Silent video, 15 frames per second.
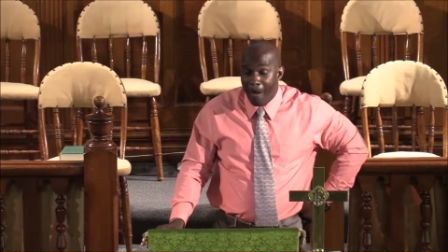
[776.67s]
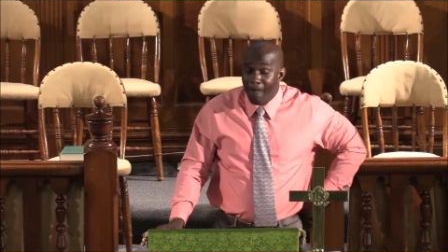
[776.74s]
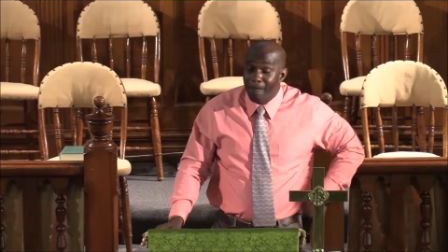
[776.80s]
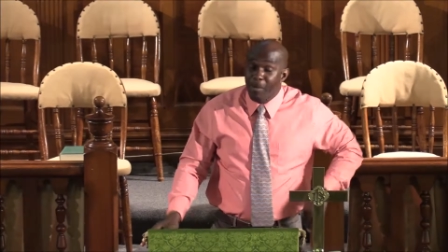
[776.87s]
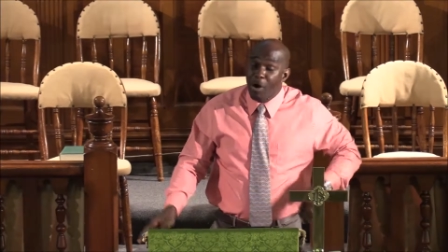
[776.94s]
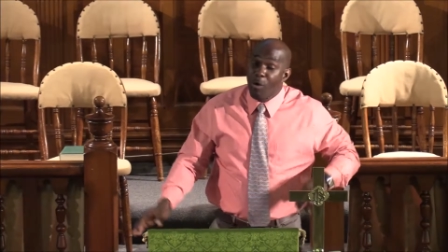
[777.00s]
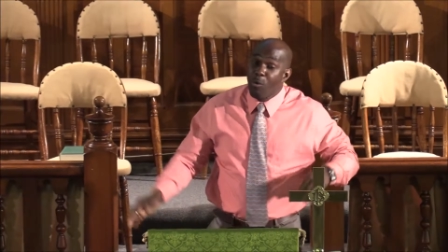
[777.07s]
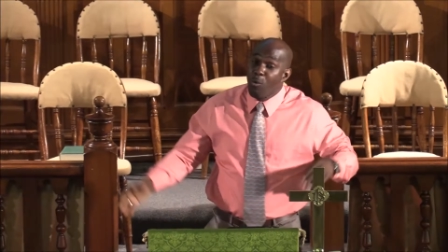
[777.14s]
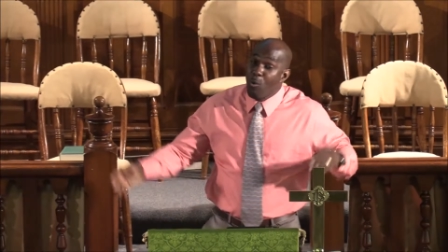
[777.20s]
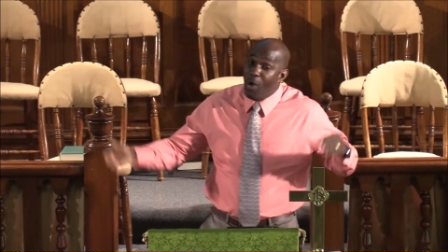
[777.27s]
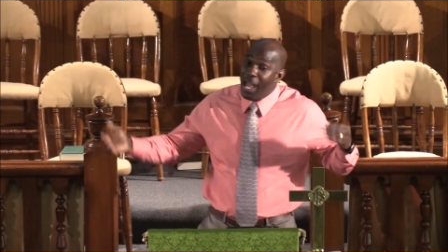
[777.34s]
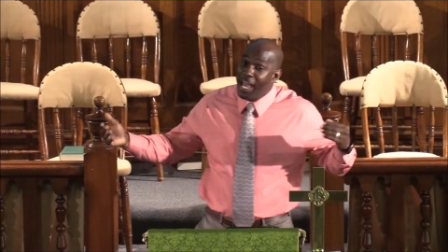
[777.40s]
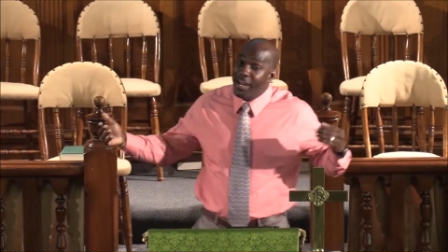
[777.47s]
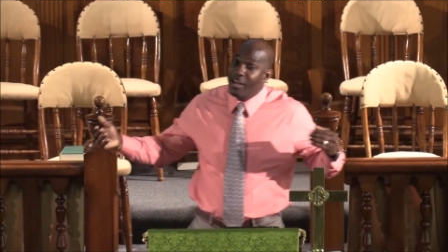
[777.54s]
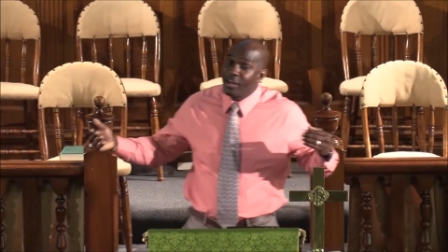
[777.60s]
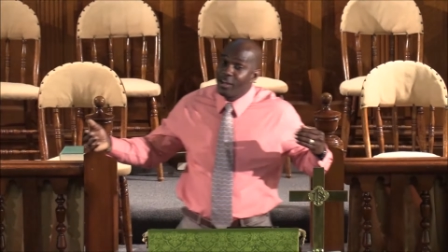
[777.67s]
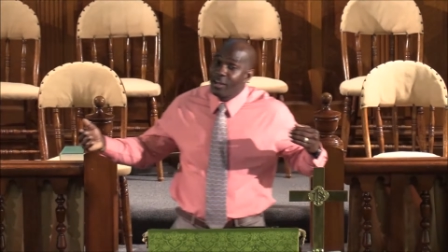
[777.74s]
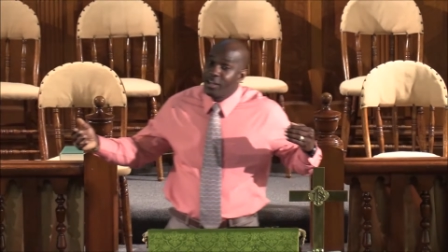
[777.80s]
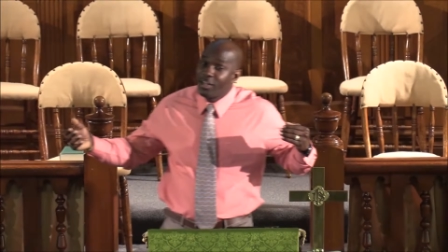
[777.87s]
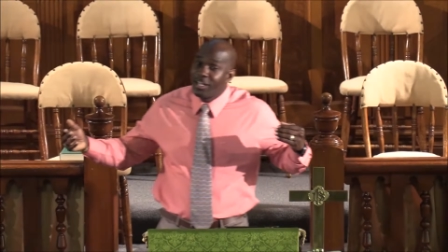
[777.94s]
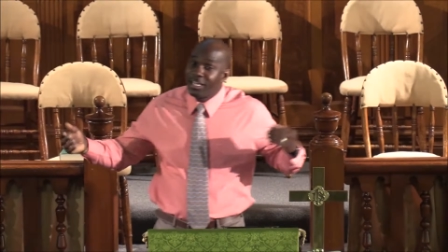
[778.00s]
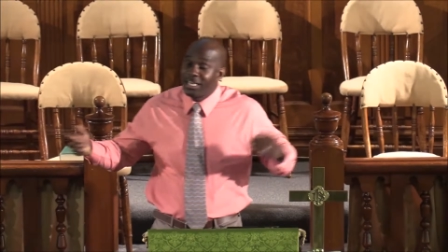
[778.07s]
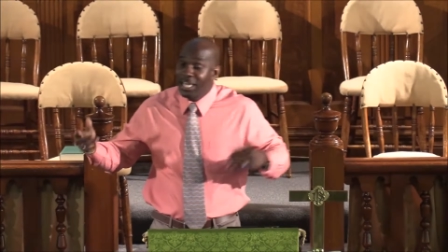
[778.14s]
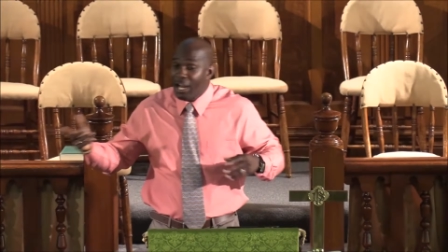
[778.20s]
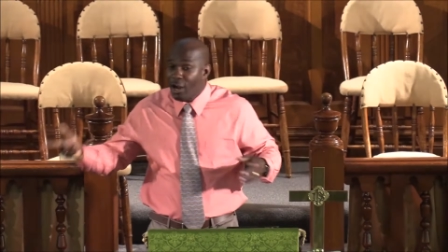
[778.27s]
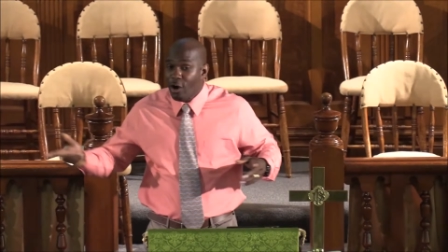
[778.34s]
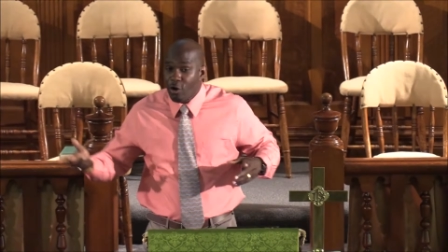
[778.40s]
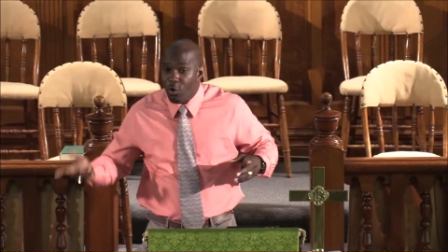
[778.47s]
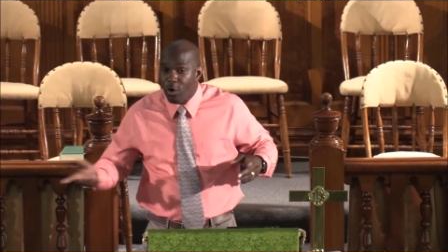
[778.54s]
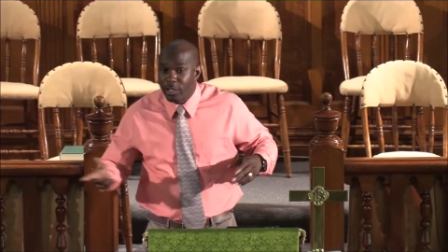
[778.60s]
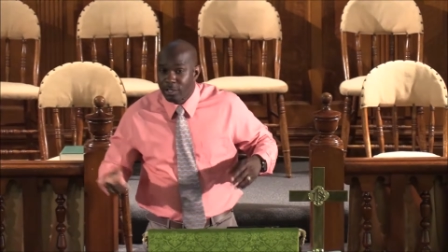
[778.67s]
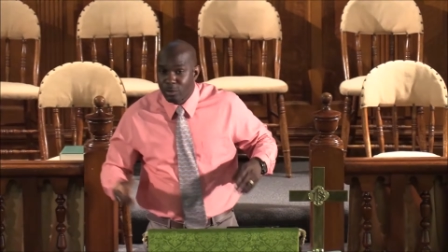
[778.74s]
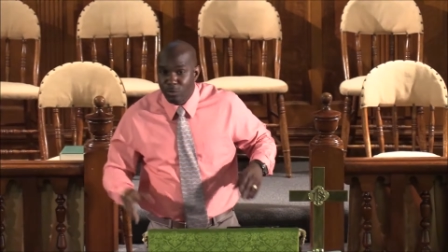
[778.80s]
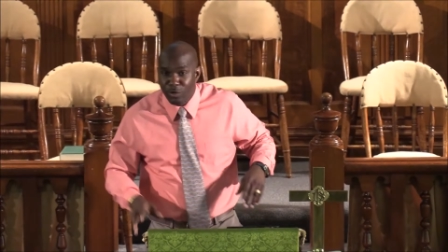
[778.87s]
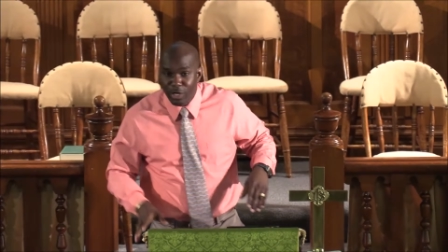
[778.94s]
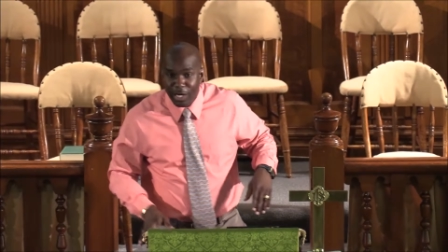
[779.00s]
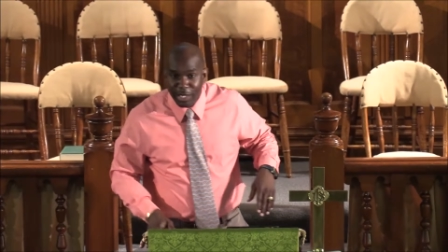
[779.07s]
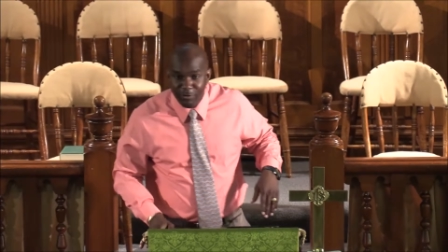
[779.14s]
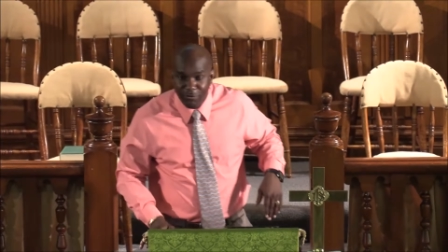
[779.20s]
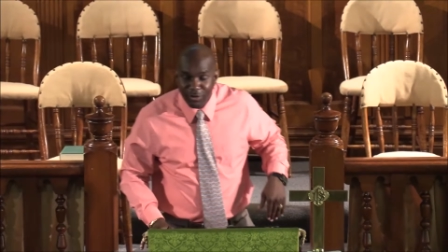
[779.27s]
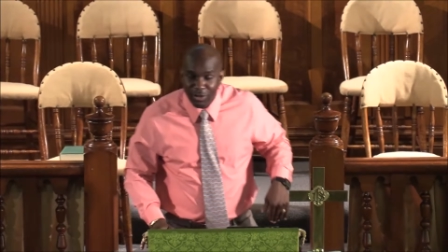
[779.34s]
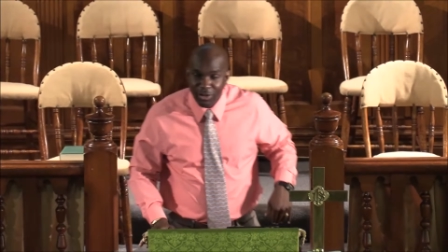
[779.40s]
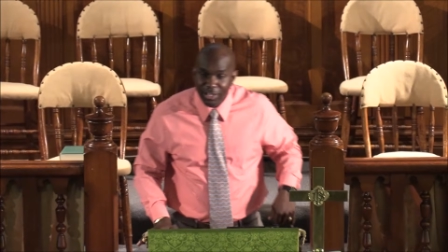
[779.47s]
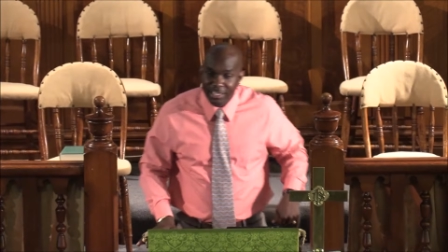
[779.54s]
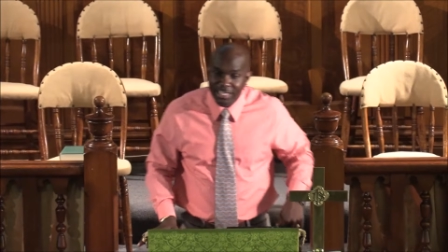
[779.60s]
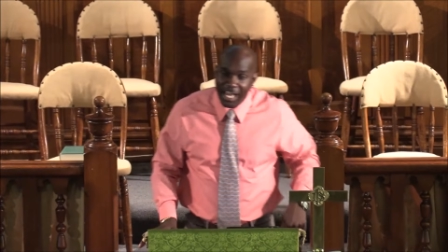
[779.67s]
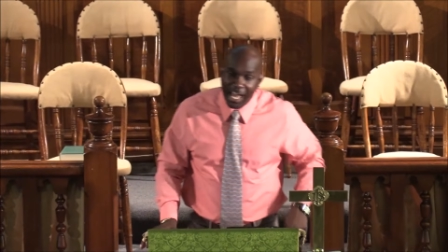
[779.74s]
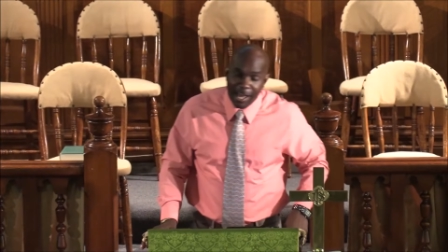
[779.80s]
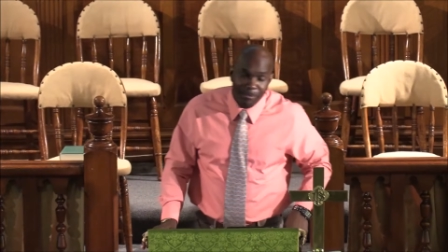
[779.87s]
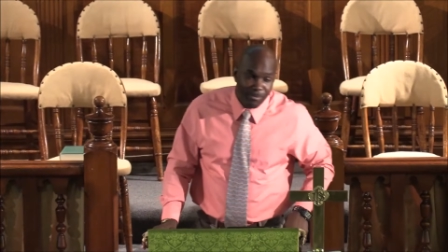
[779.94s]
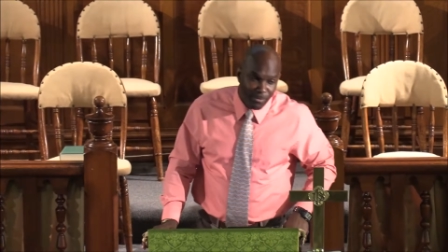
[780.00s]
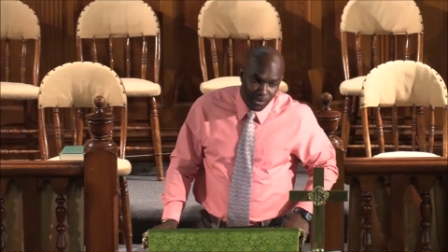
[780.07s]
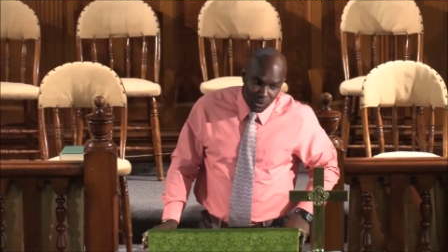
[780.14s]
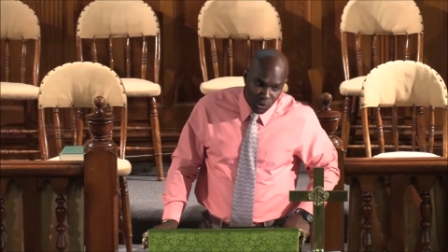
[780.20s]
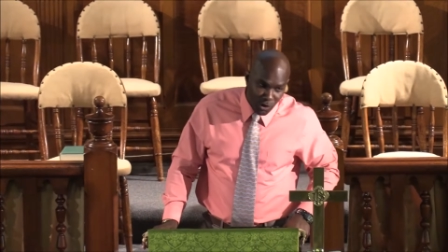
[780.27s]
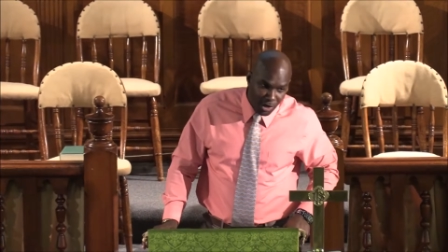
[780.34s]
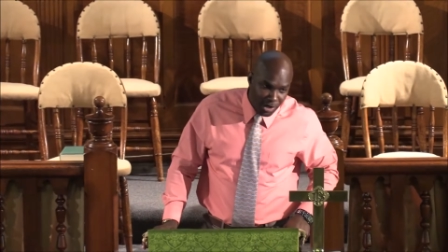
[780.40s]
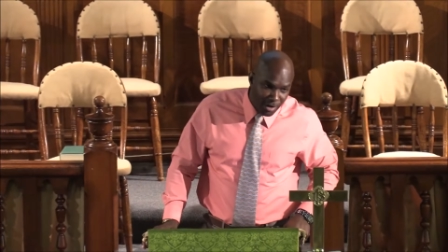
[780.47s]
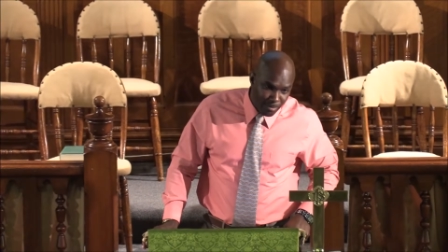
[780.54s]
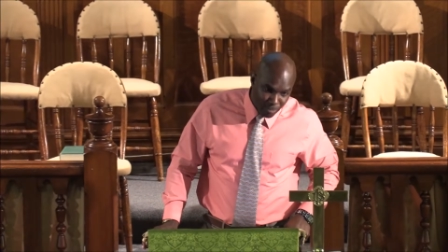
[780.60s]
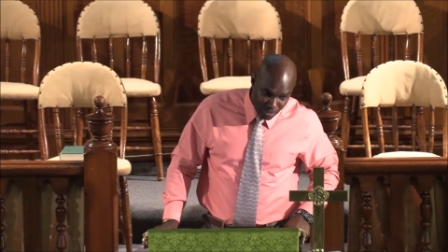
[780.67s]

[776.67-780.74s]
But when they're going through their difficult time, you are not